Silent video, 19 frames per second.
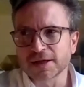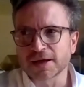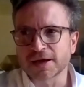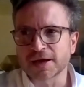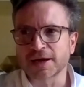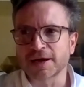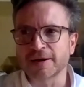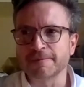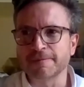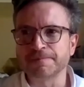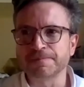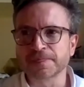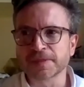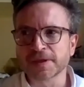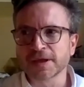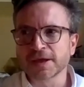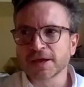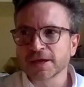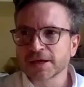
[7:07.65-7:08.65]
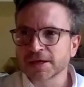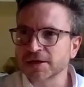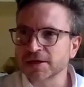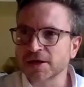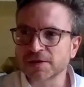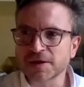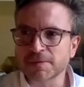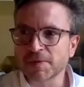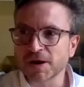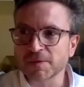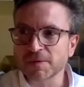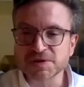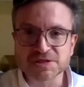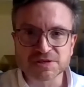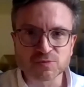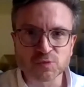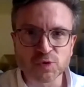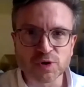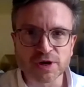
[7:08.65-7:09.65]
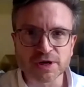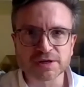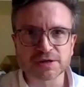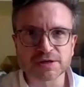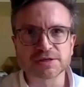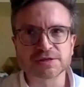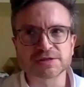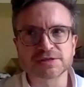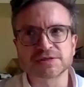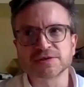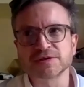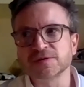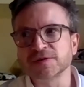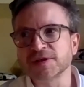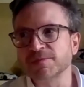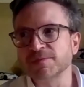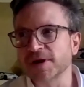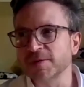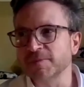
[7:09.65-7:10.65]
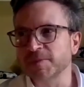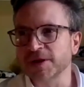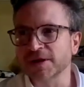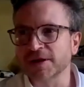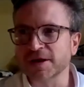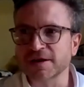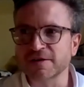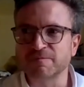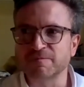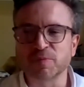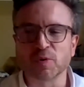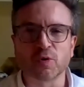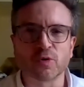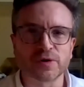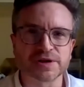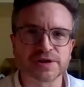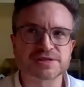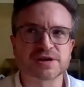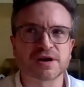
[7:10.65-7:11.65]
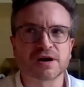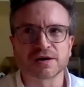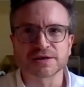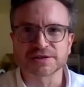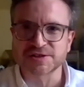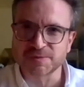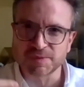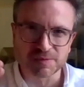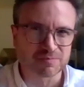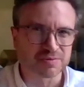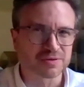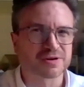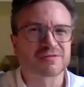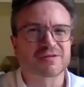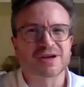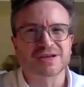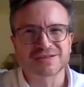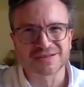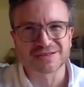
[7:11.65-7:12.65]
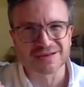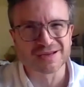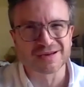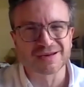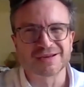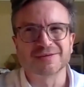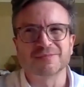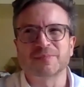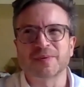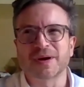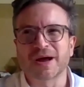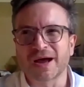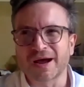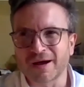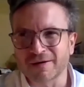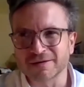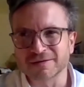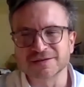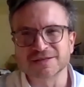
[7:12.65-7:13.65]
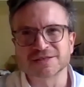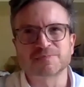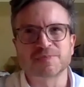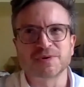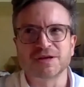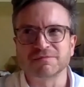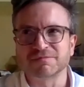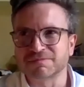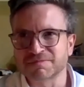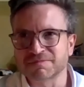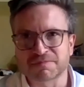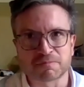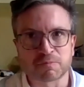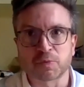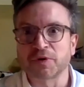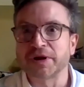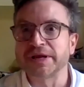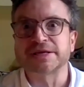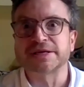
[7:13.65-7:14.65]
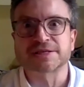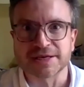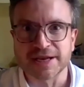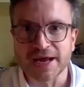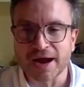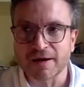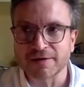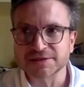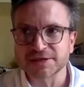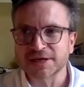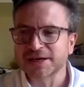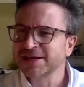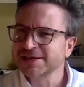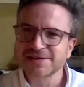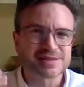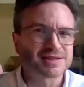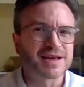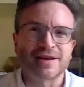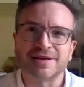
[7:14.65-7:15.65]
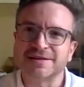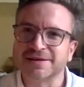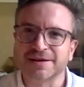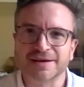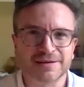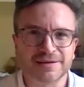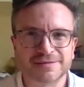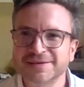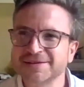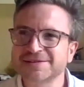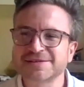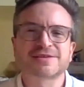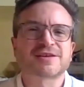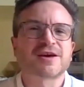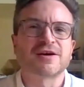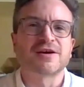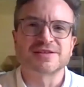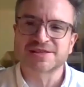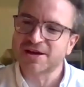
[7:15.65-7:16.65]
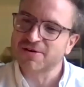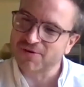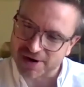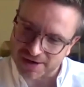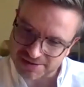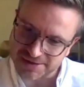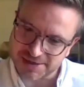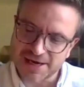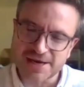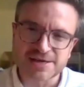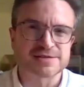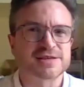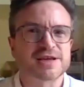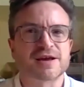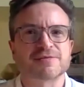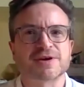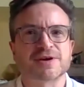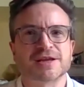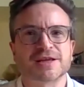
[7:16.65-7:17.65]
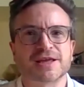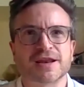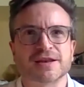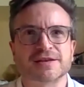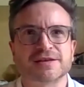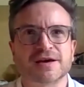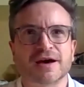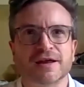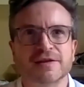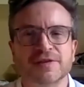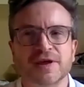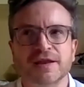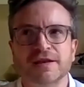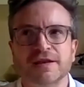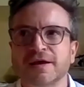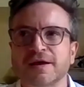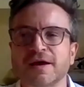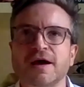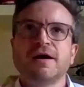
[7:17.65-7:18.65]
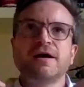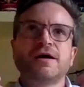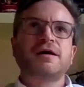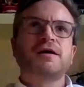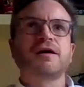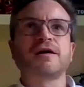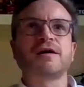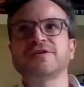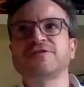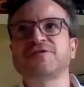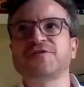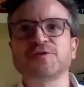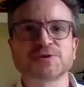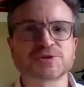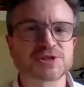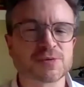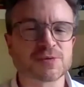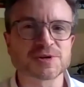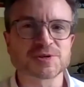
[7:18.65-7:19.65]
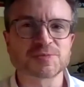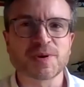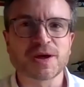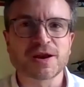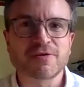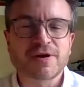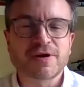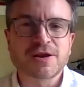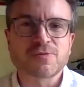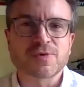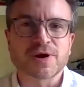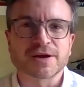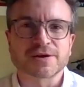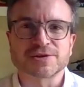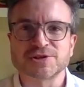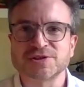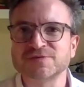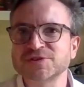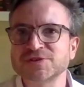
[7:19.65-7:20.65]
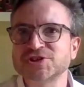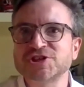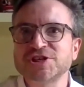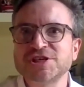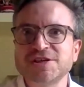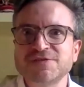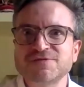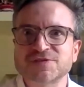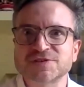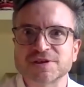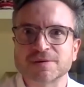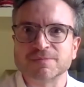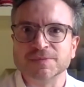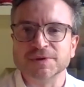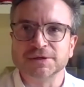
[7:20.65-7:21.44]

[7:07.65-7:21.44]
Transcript: There might be some work you need to do. There might be a kind of boring task you've been procrastinating about. And it's been weeks now. It's like, just get it done. Just go and say, right, today's the day I'm going to get it done. And then, you feel so much better anyway because you've achieved something.